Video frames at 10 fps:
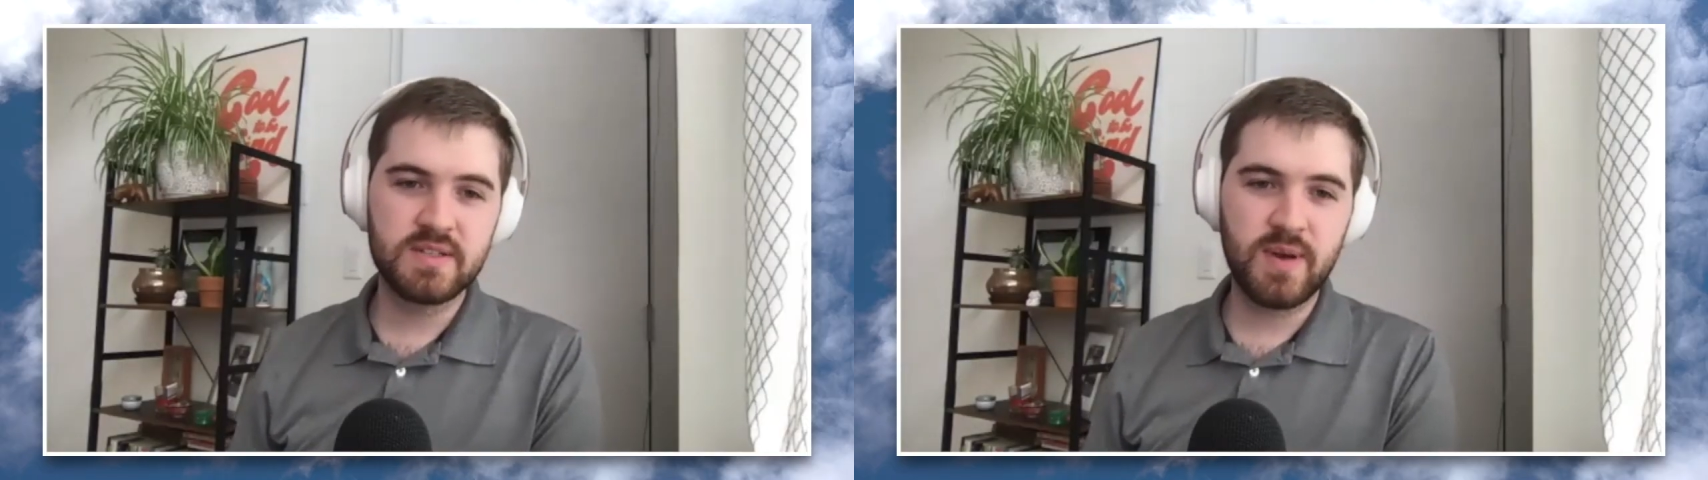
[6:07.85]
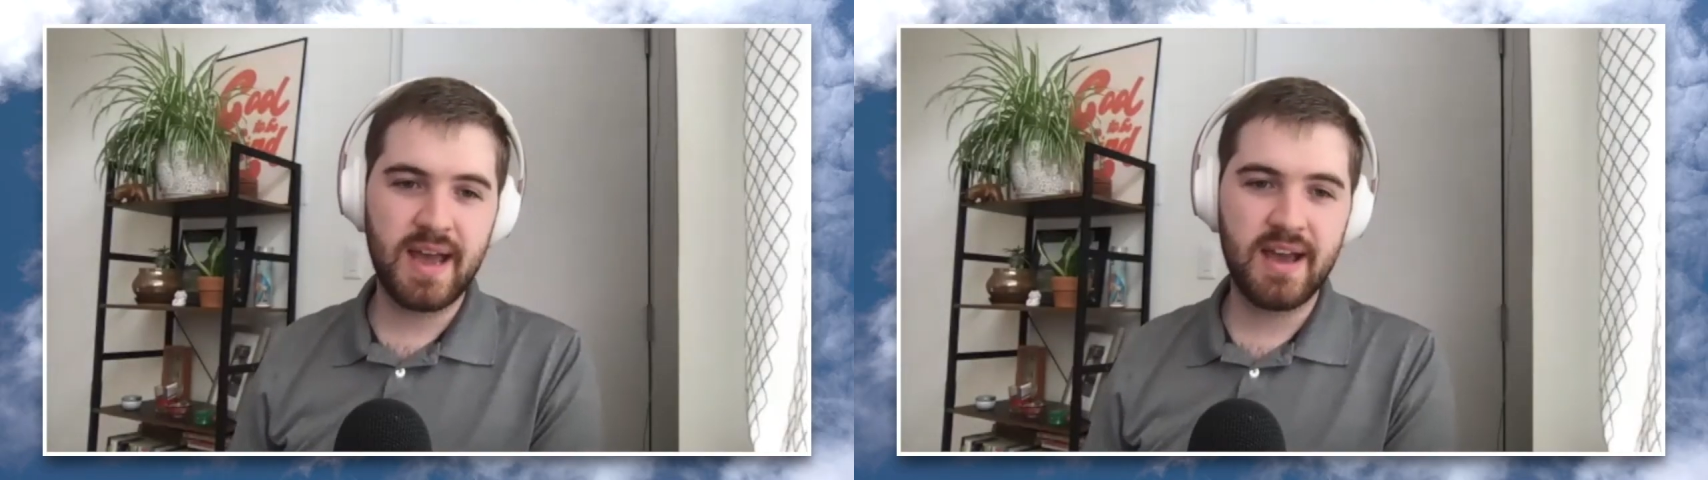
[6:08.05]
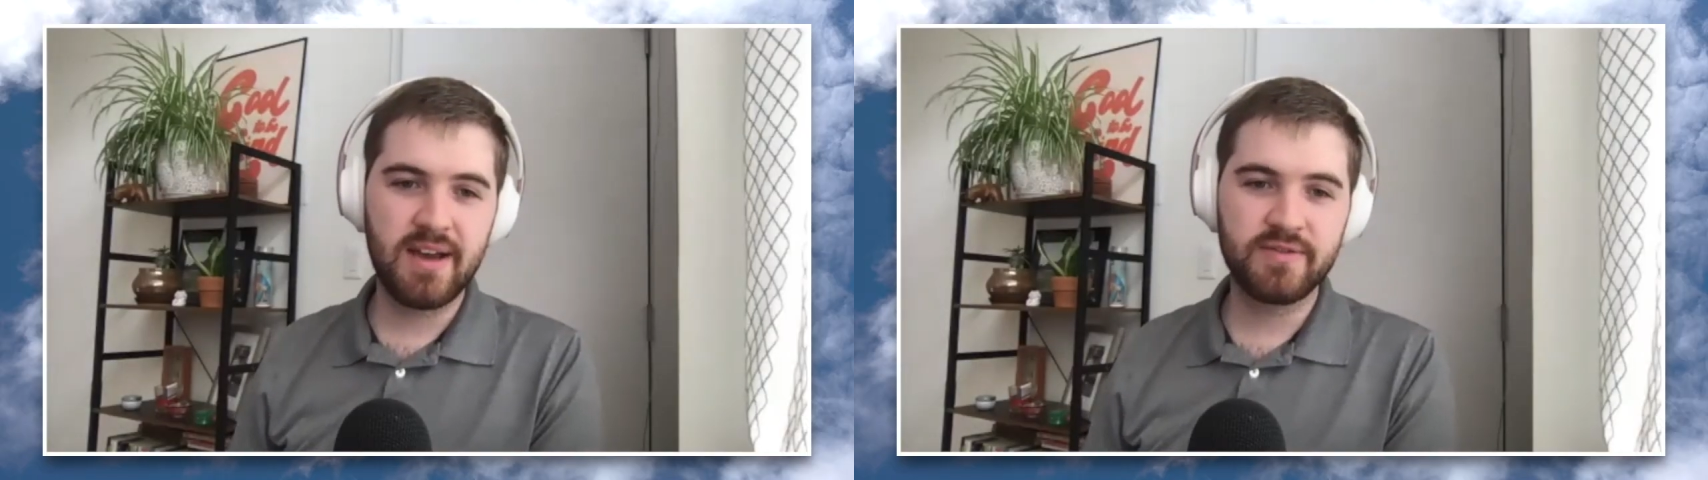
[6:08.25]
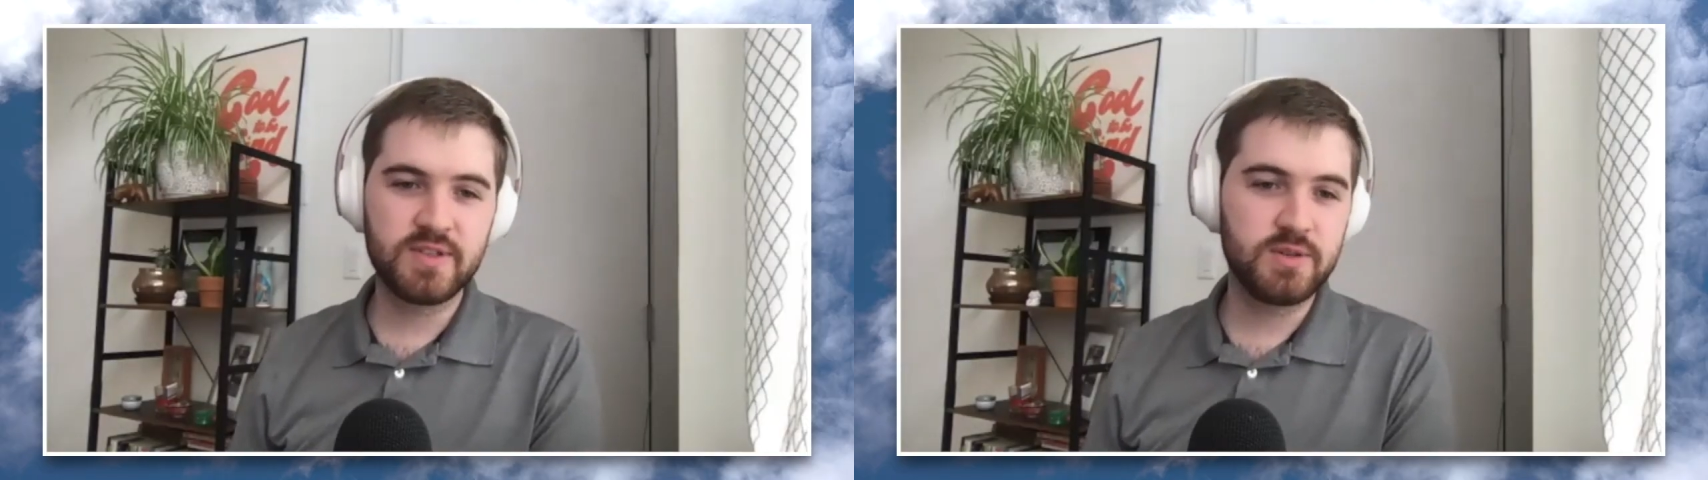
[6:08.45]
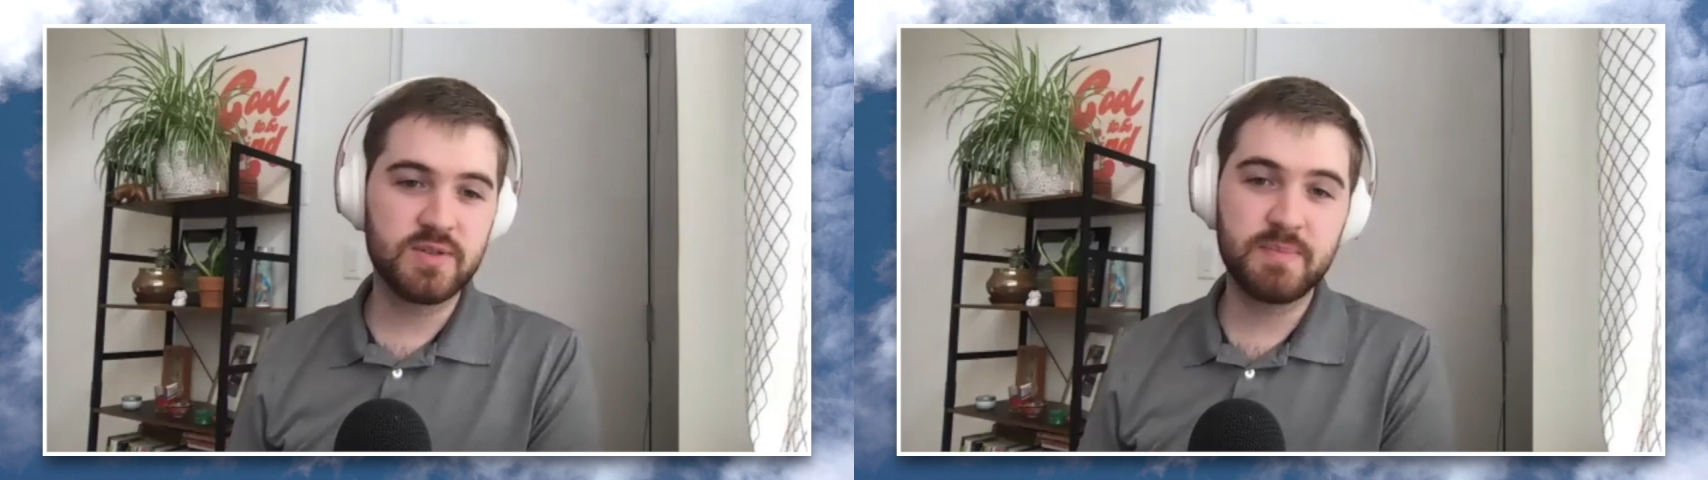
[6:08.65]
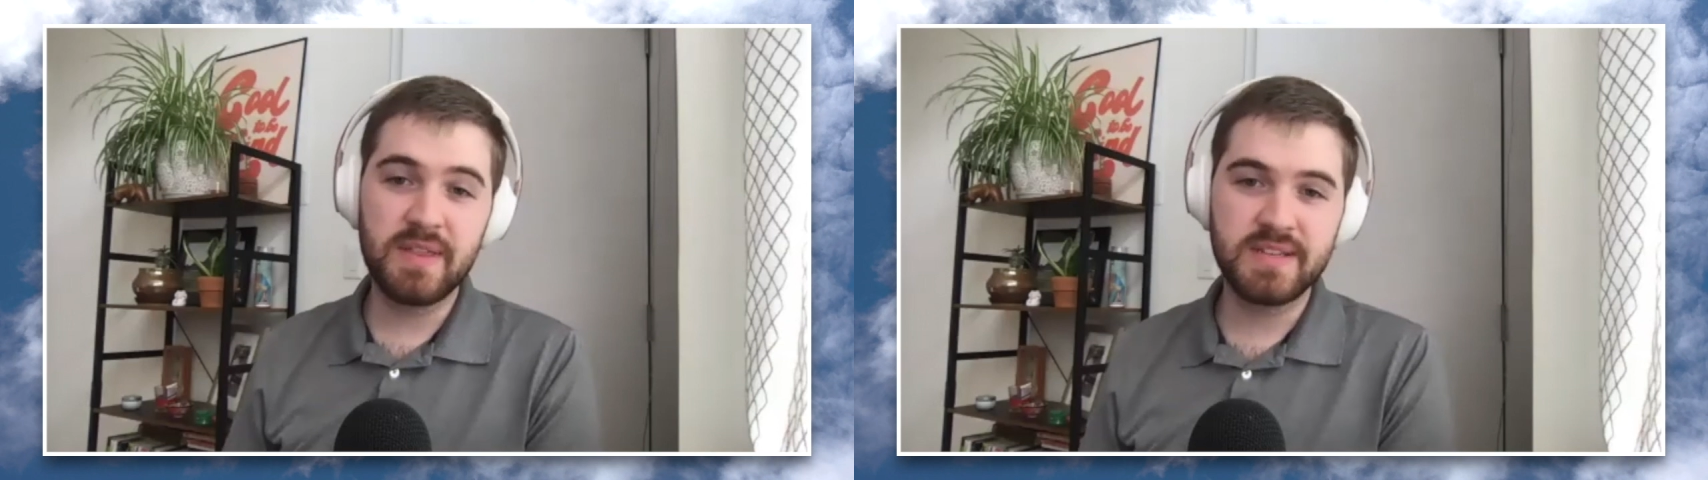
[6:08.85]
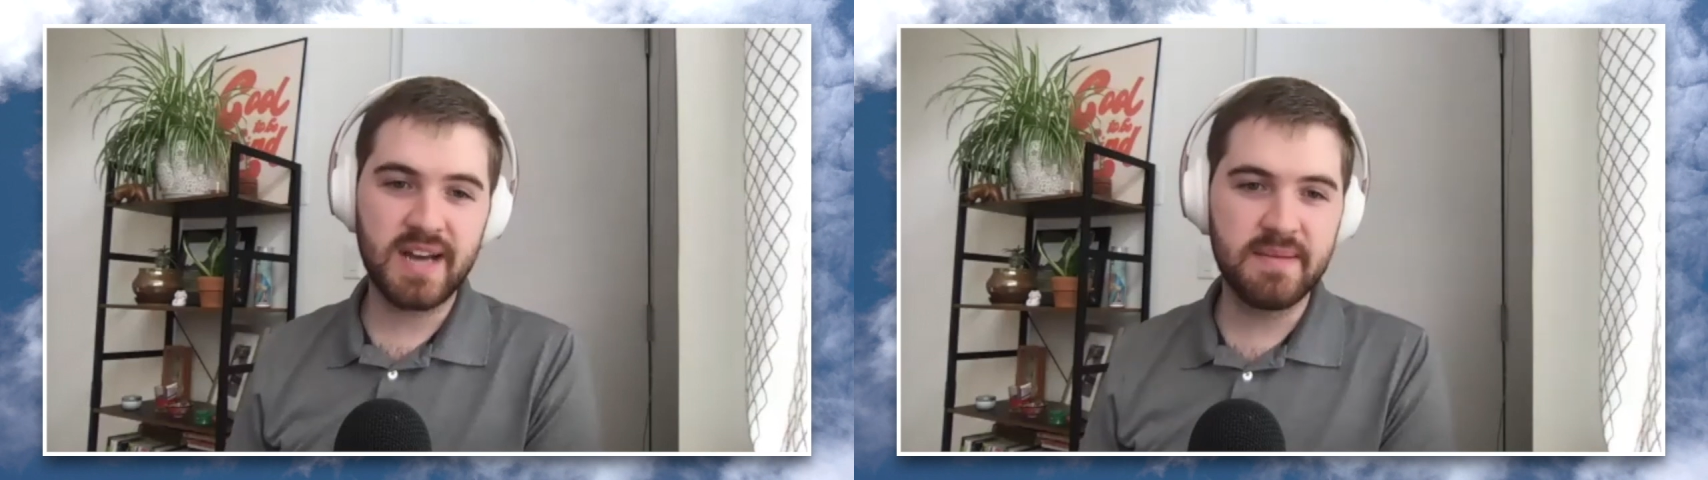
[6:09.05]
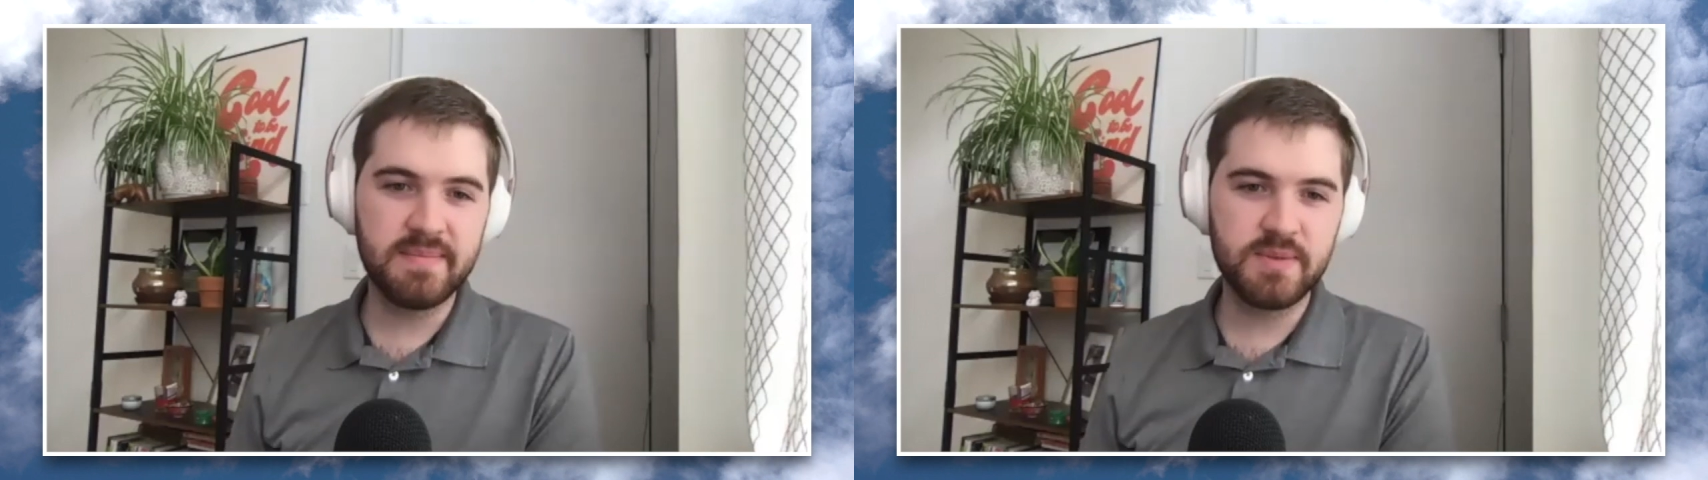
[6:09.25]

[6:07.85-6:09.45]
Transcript: to have to spend the time